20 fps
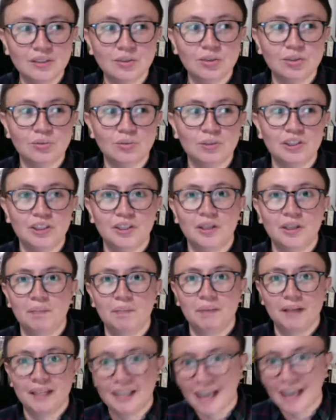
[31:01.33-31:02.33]
to switch it up
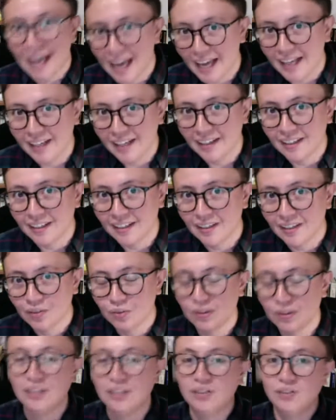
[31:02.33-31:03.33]
again
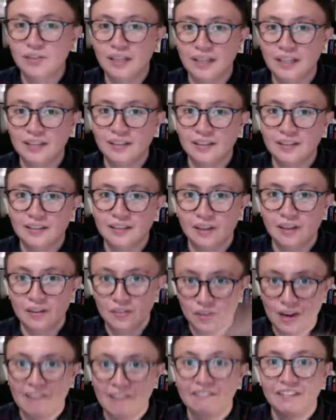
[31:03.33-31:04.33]
when you
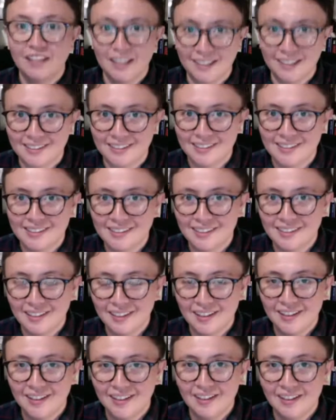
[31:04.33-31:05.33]
have kids.
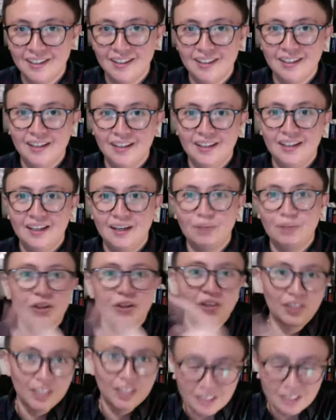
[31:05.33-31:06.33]
And when
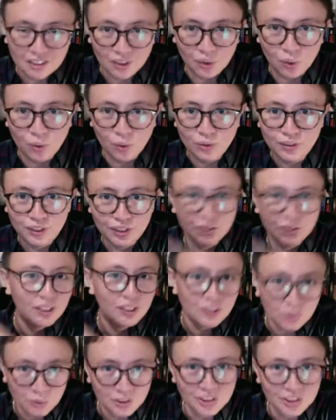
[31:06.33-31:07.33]
your kids are older, you can
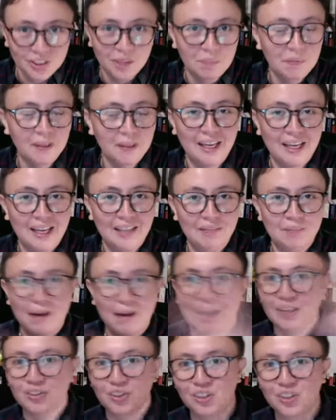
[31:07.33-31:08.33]
switch it up again
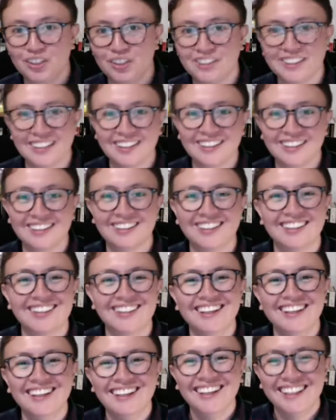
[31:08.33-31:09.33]
back to your single
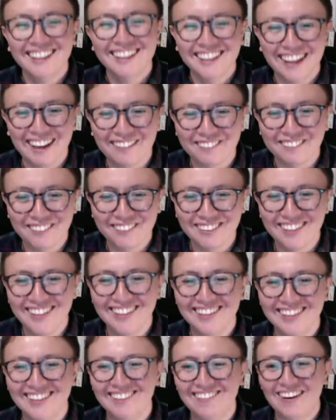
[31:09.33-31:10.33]
life
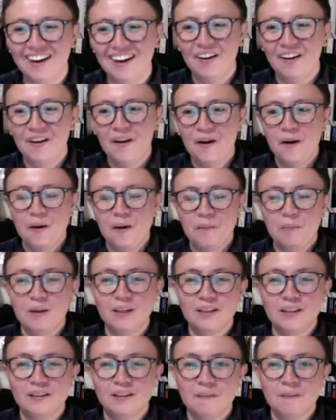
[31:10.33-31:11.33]
routine, di ba?
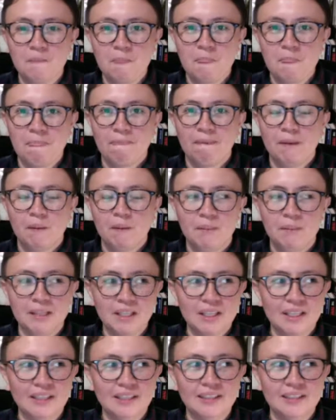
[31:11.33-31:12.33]
But
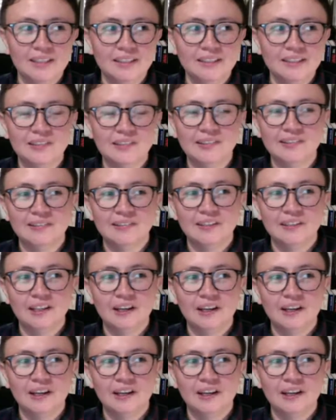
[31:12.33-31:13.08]
yan, so